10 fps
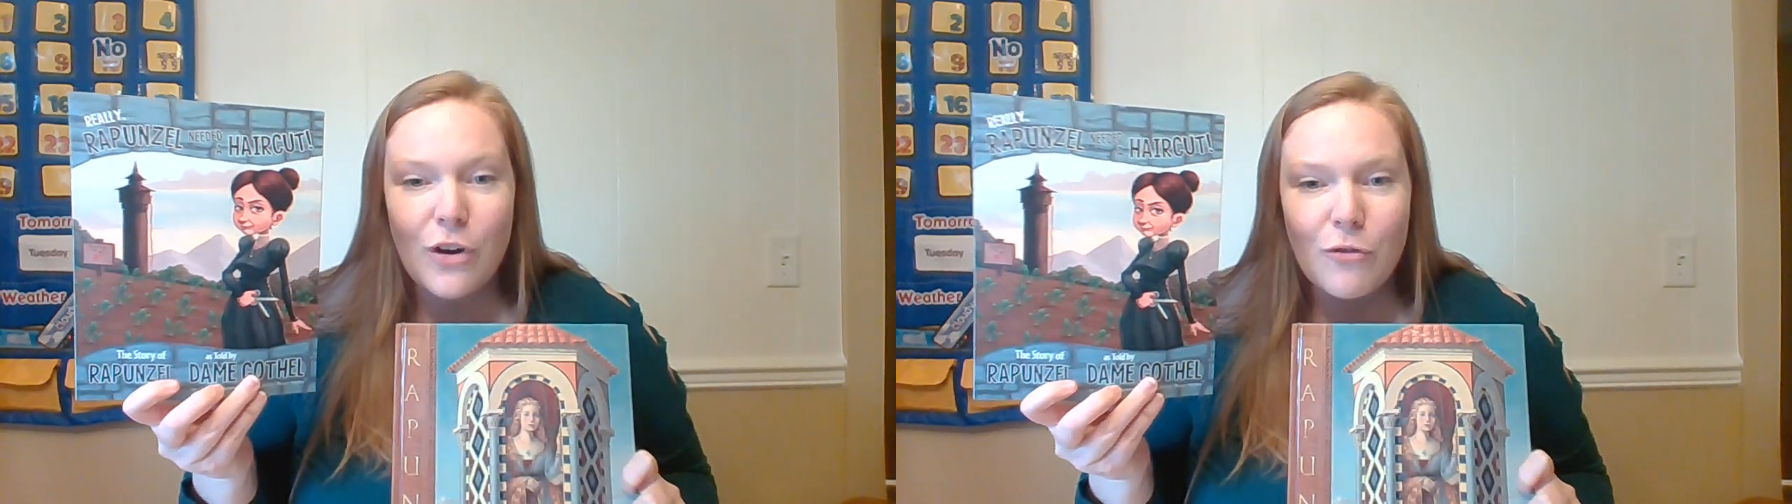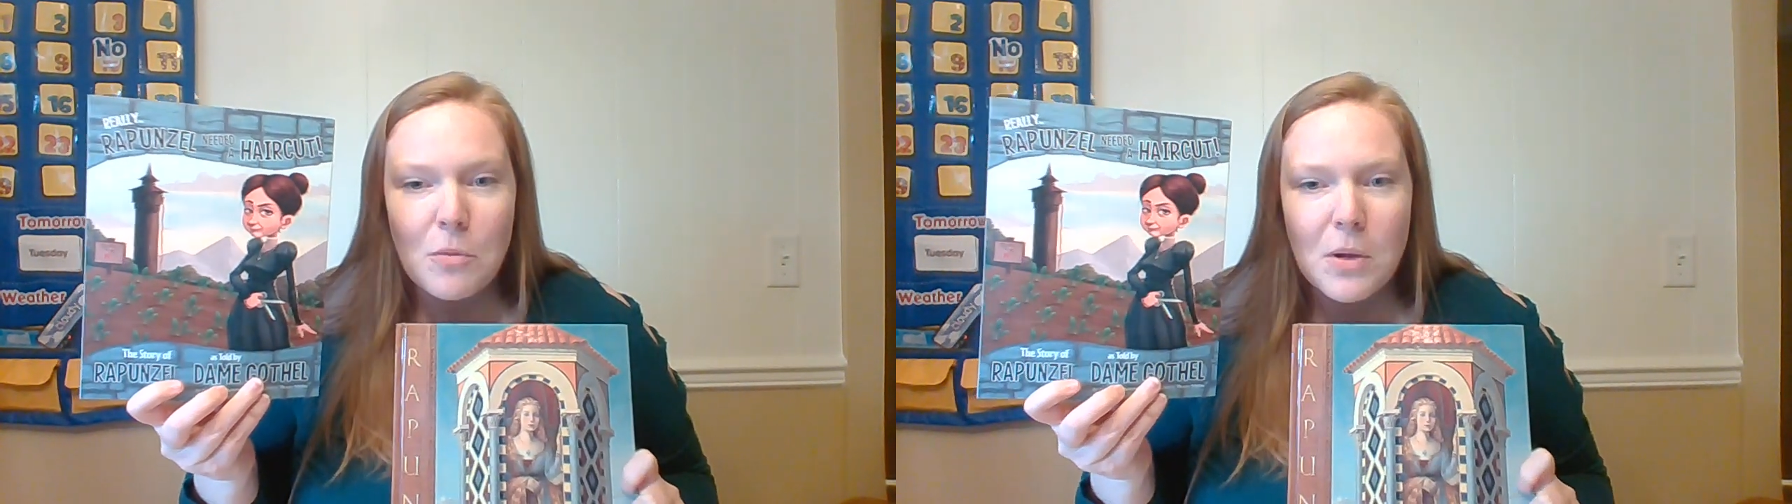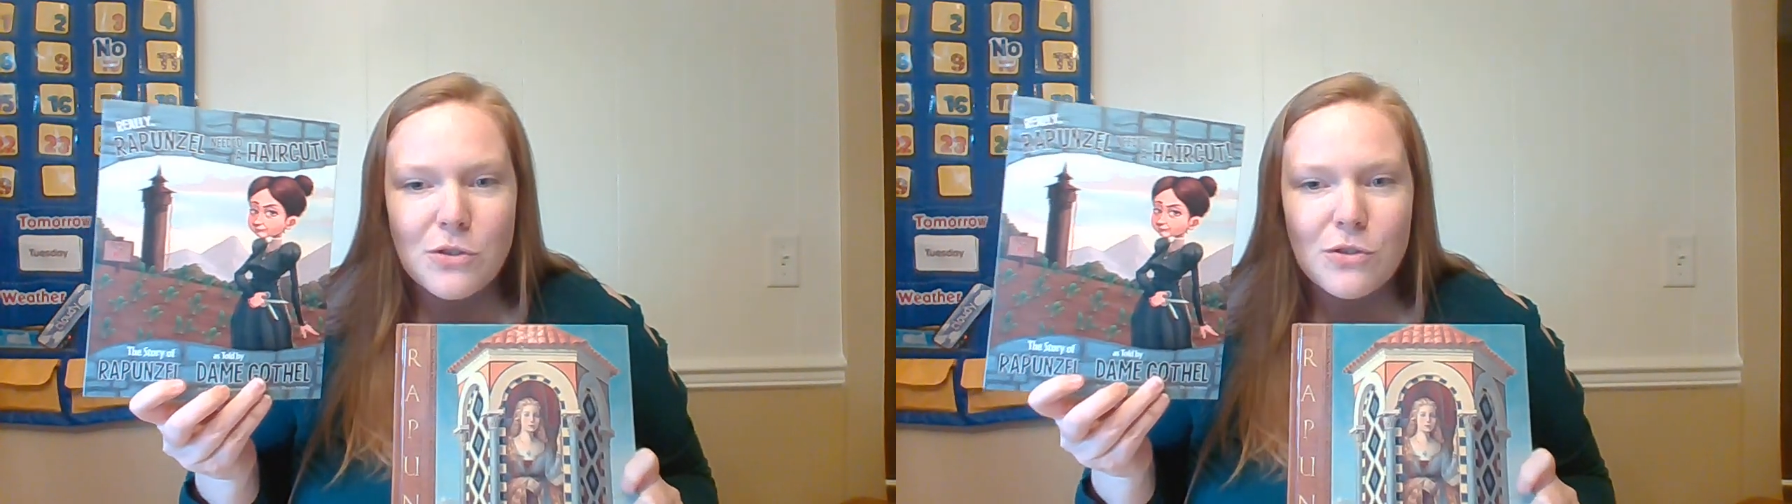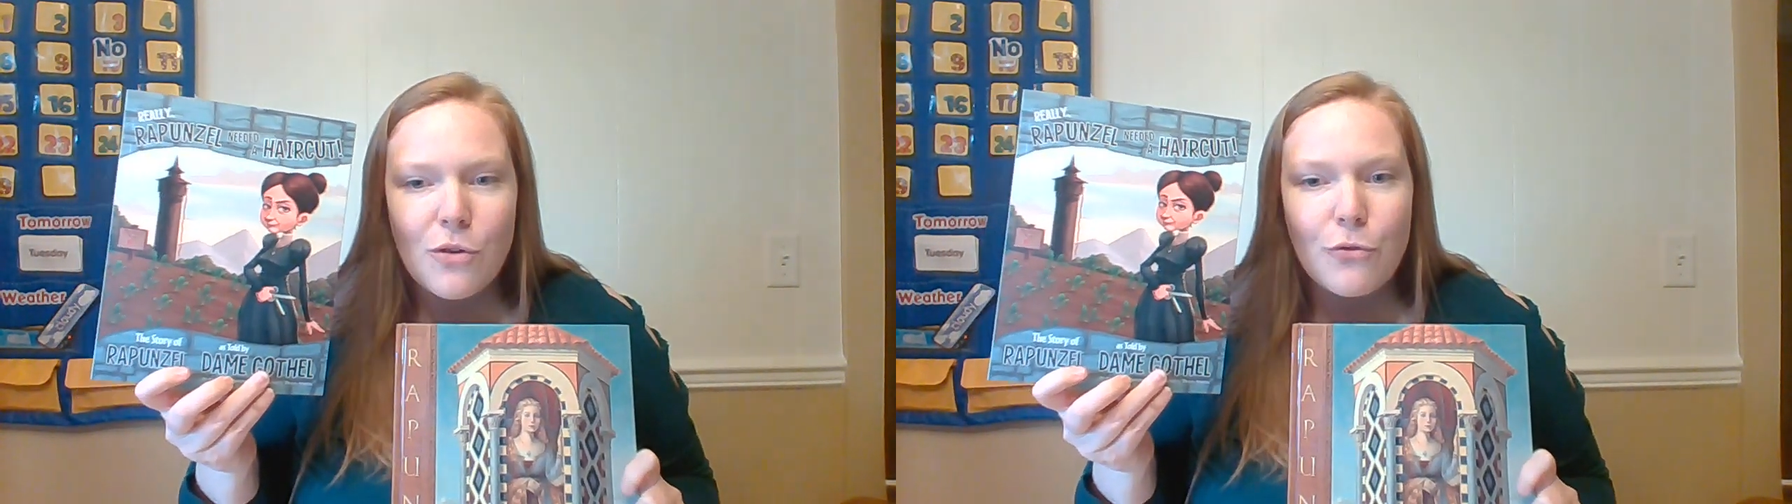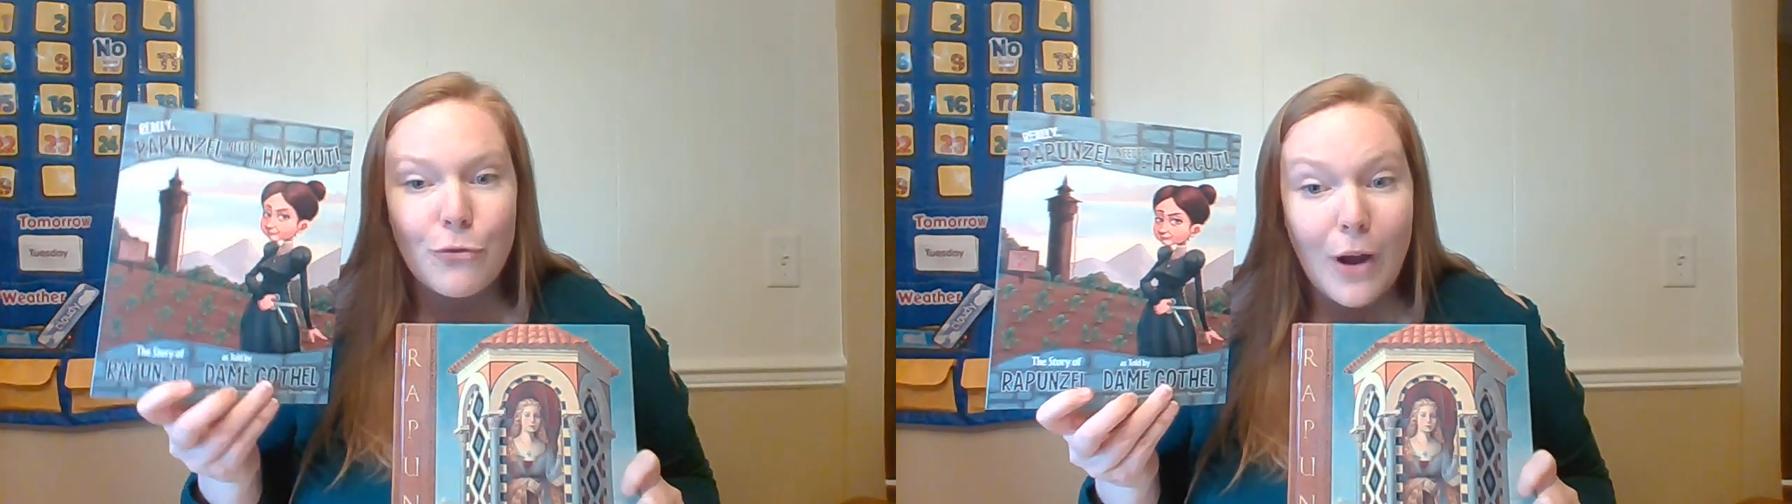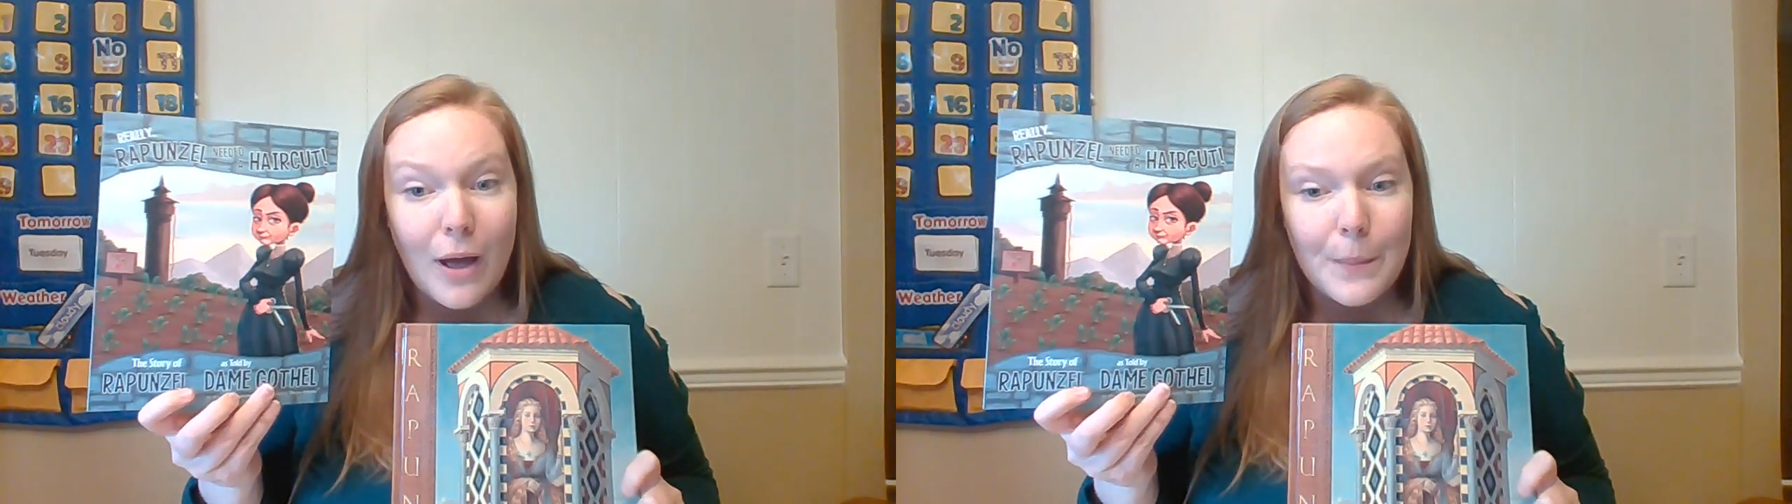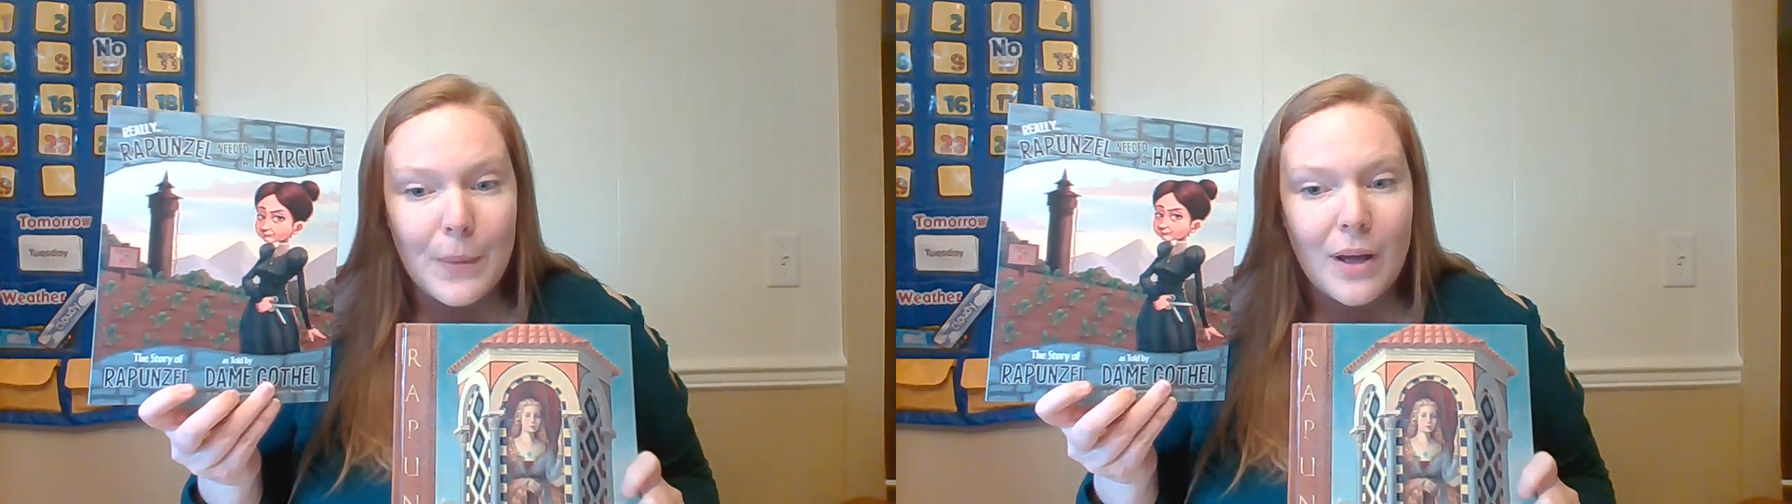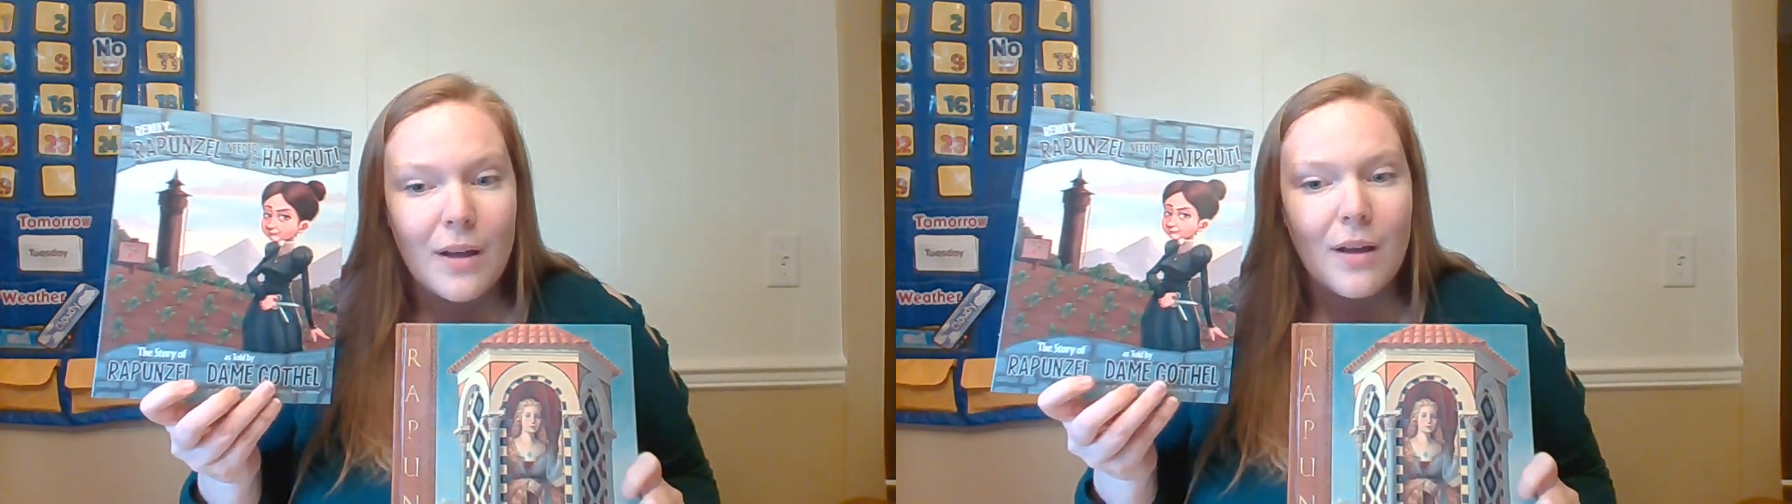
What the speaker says: of Rapunzel from